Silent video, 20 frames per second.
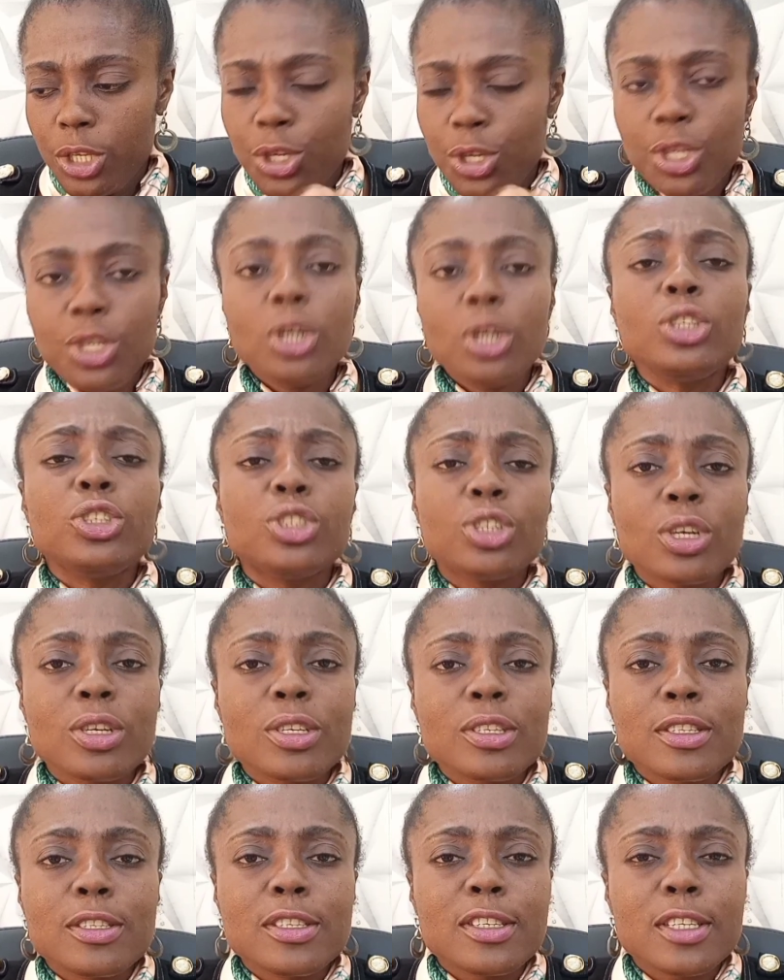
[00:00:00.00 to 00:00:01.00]
You don't
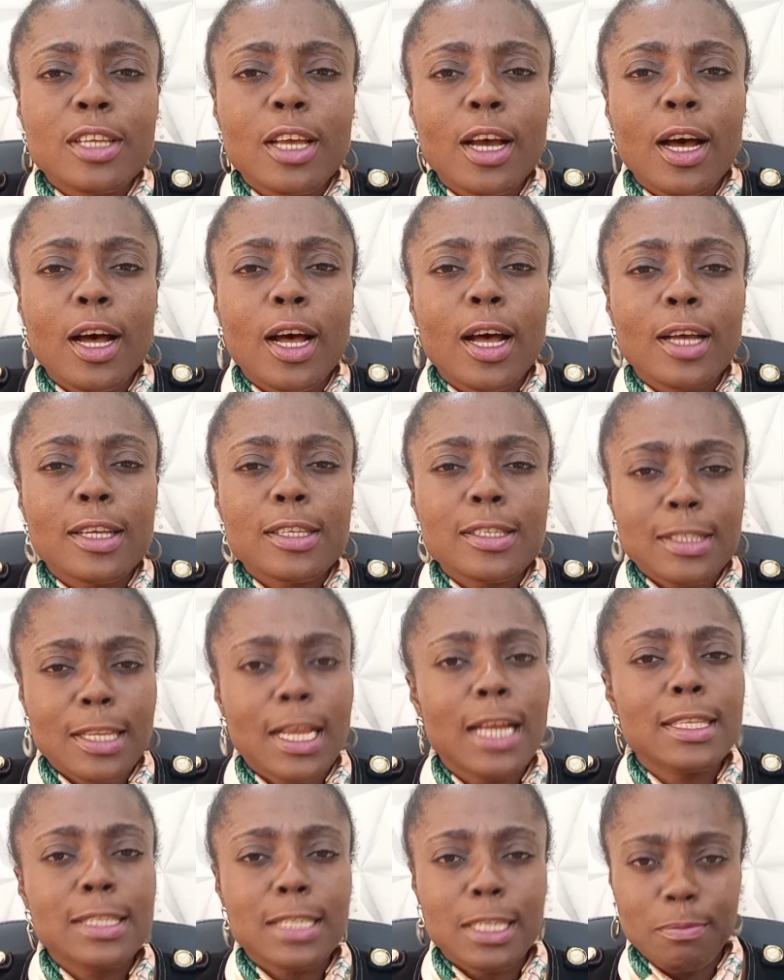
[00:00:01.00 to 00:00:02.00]
just
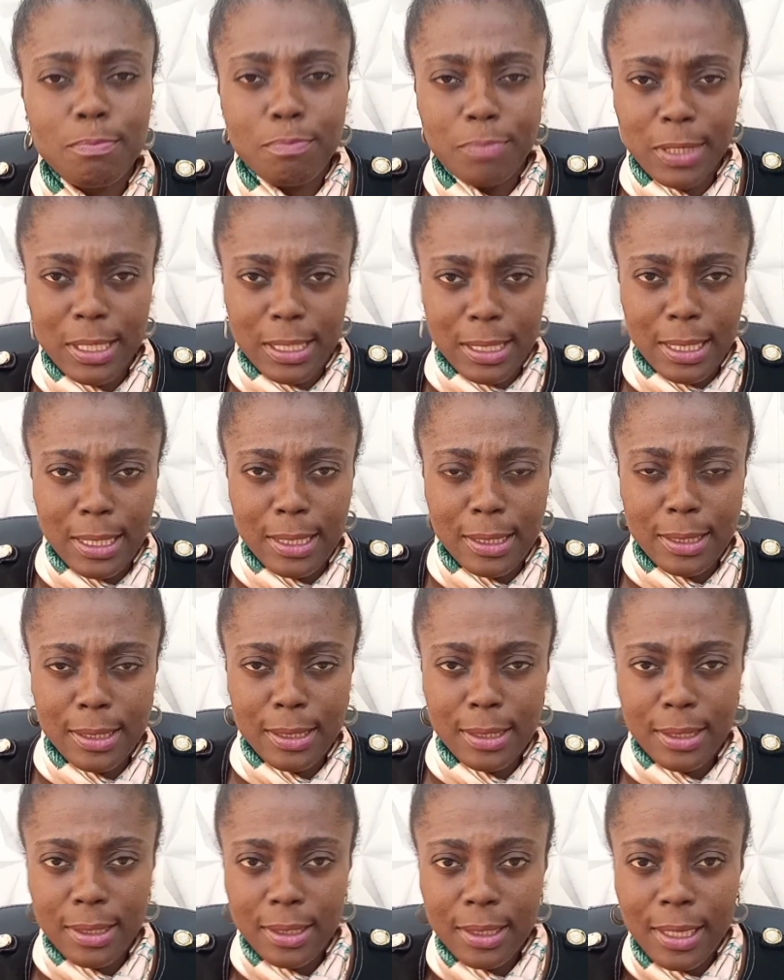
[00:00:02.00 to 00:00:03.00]
start a
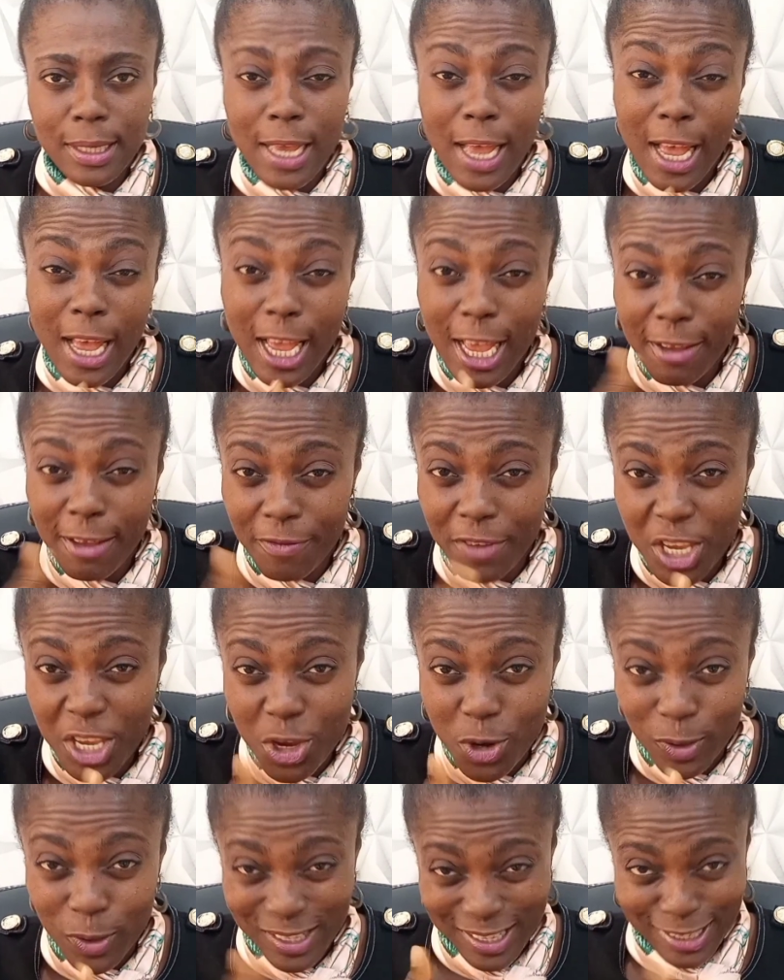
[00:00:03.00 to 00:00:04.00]
business having
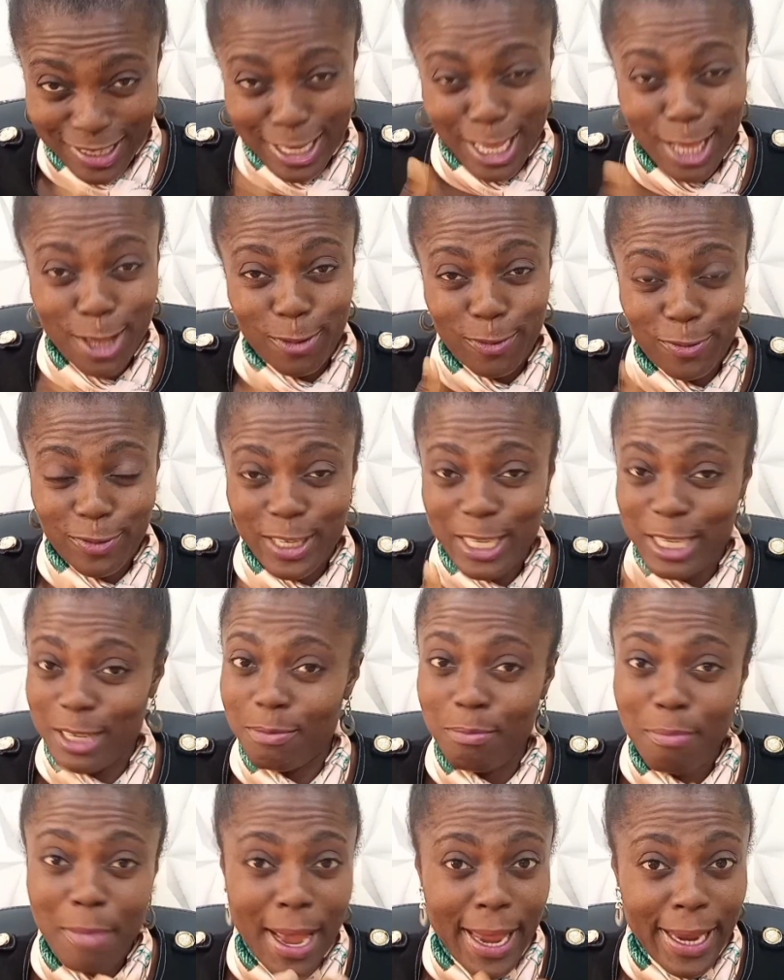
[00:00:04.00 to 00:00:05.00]
yourself in
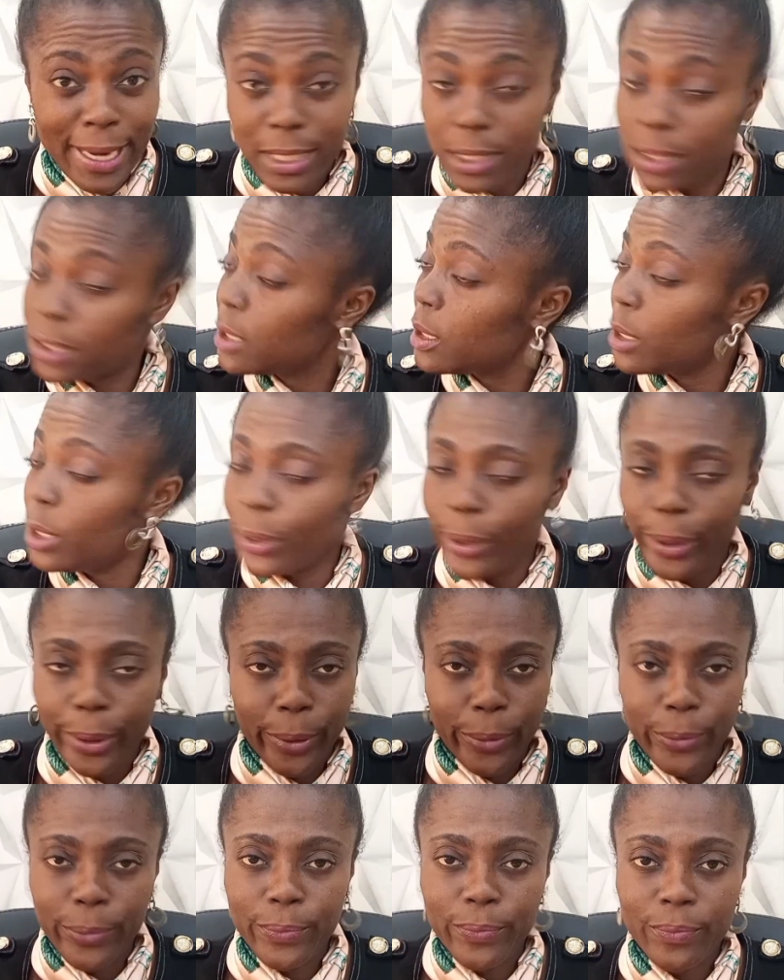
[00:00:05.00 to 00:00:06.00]
mind. No.
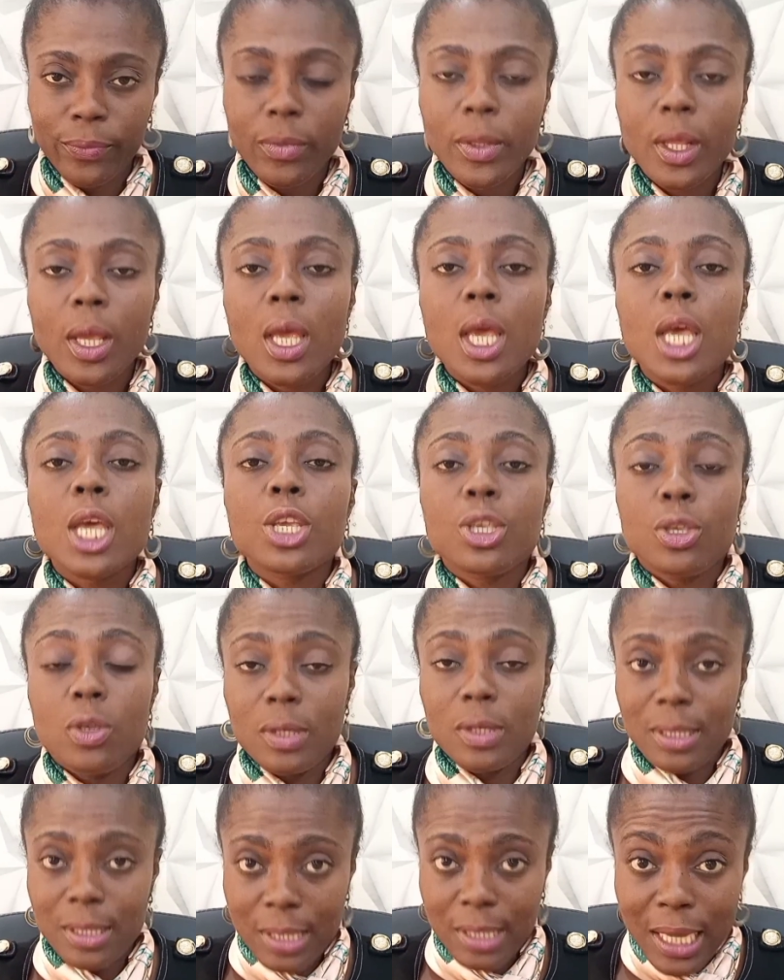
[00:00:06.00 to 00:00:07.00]
You
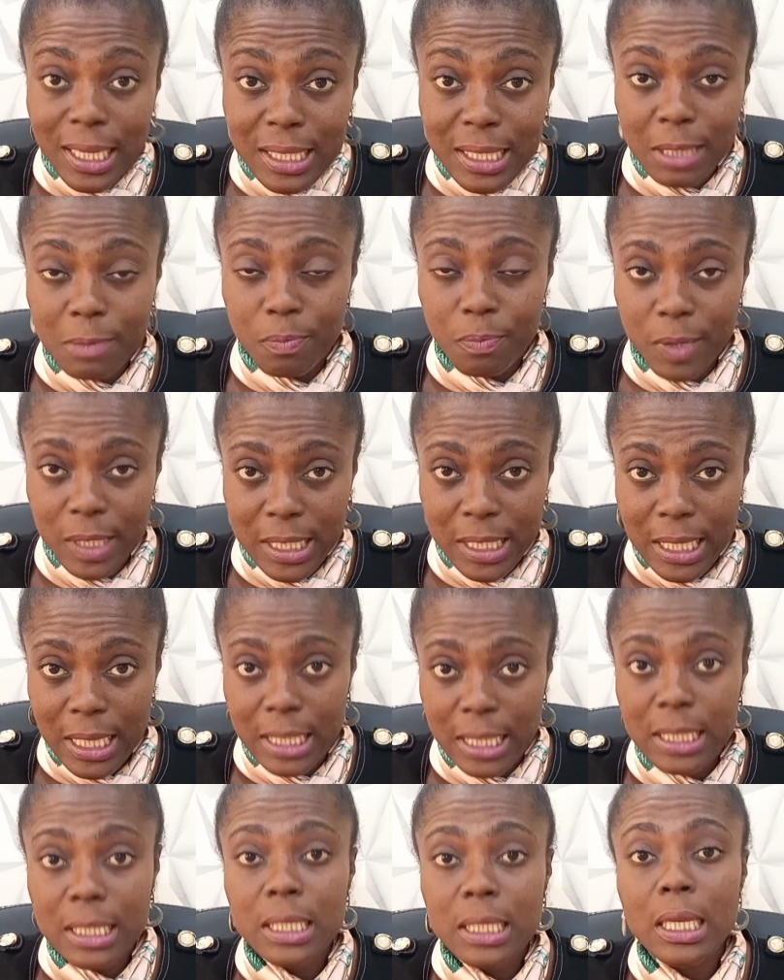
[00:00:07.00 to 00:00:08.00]
start a
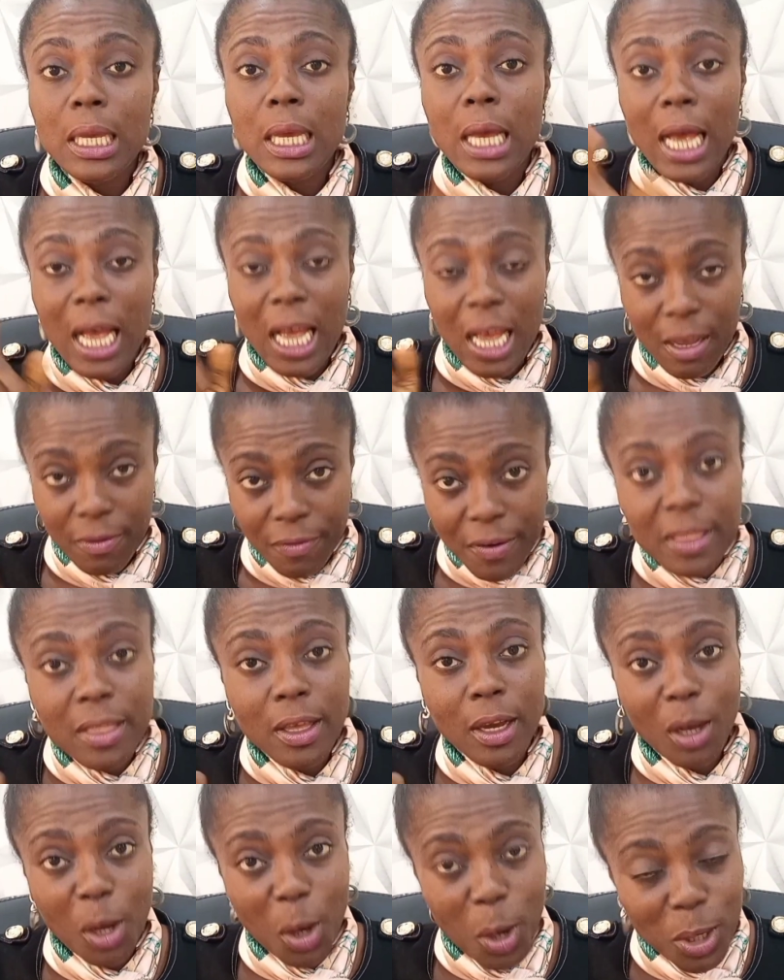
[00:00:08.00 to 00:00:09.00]
business having the
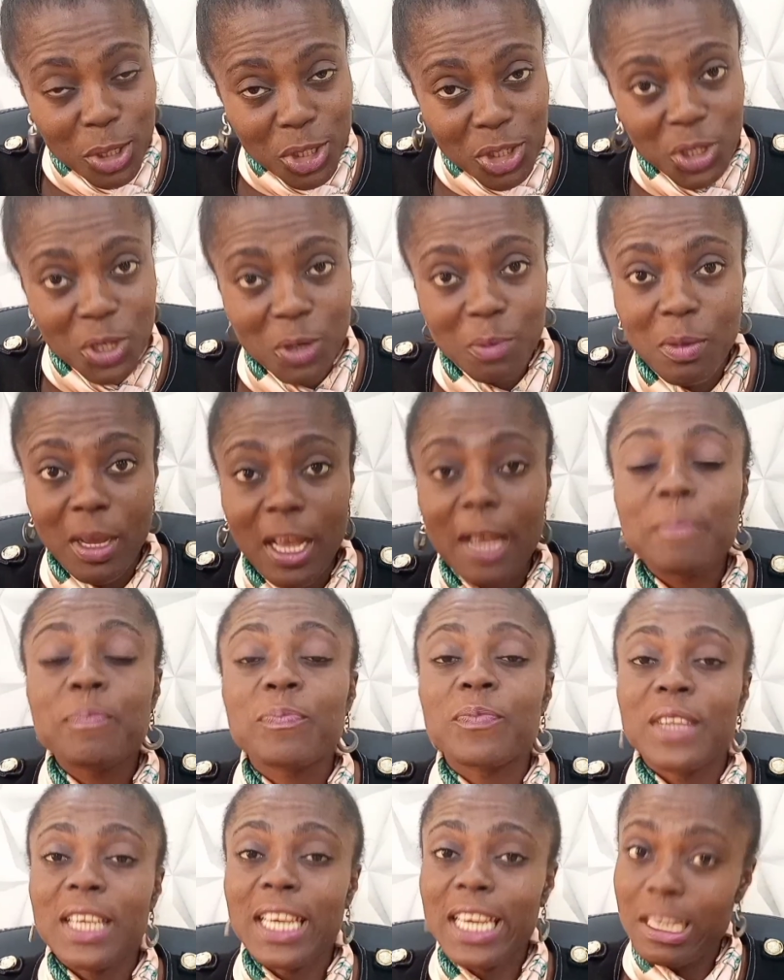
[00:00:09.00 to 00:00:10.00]
customer
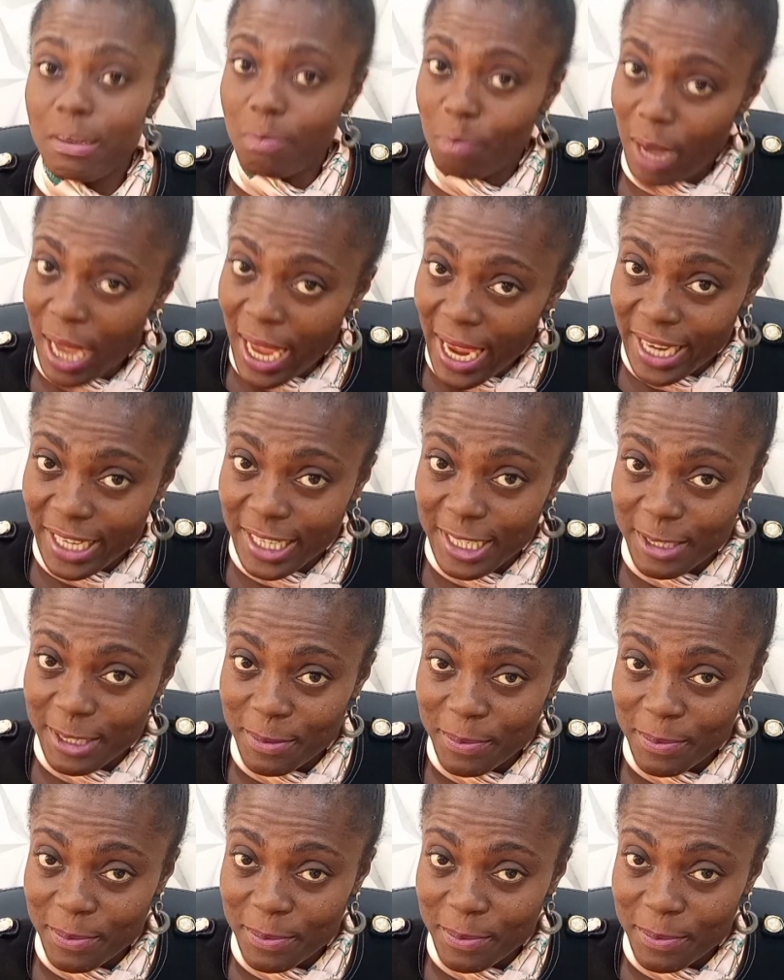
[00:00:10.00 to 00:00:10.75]
in mind.